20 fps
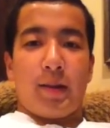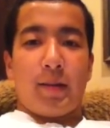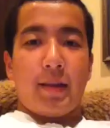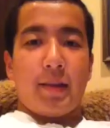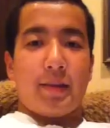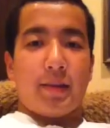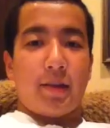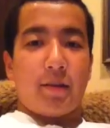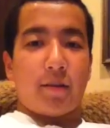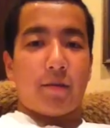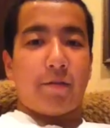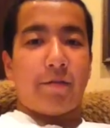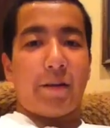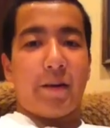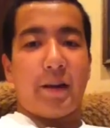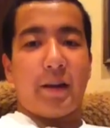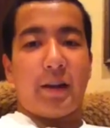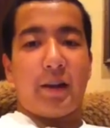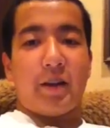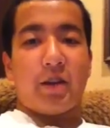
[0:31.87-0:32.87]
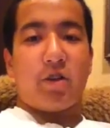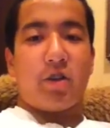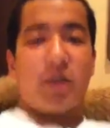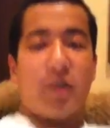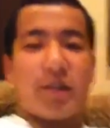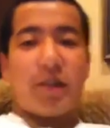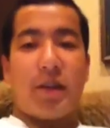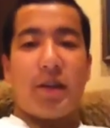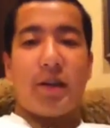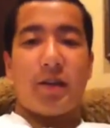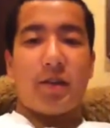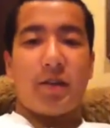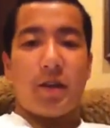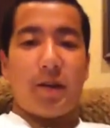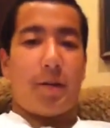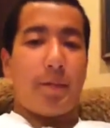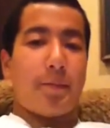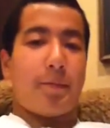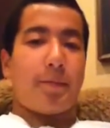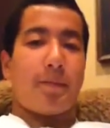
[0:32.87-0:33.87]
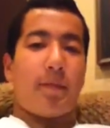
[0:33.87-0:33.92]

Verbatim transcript: They said it was fun and interesting, so